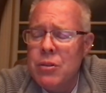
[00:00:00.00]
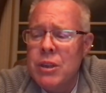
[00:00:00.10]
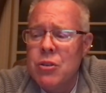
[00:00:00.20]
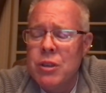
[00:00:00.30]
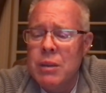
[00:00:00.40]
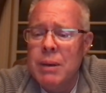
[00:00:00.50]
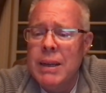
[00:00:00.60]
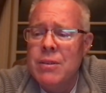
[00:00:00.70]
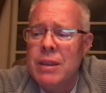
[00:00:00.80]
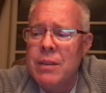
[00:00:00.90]
with a scarcity
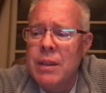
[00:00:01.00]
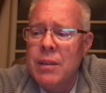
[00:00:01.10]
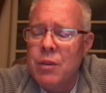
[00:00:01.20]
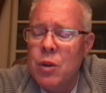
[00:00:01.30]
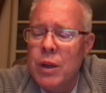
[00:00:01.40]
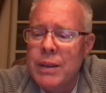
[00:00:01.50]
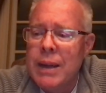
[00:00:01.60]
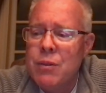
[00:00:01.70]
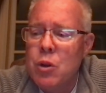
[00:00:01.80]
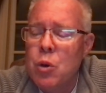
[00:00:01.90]
mindset that they feel like
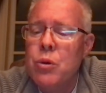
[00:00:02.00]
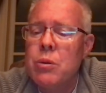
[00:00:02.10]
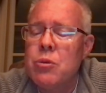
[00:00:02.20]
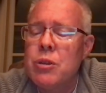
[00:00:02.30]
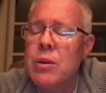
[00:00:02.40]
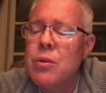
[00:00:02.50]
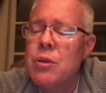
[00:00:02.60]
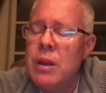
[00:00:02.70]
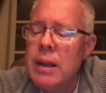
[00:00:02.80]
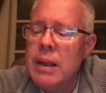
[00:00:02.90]
they have to lower
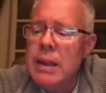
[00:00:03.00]
themselves